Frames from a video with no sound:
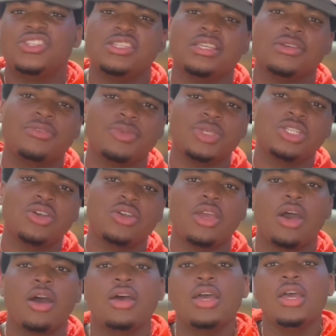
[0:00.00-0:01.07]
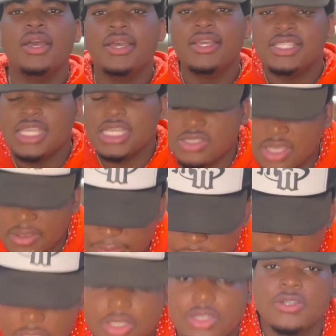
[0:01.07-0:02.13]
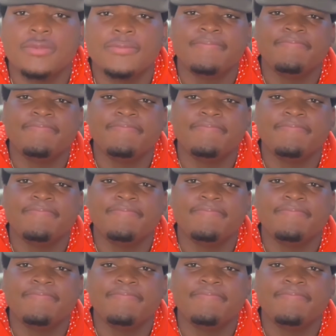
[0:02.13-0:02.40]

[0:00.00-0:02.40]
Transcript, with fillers: tees I will be showing y'all. Just without further ado,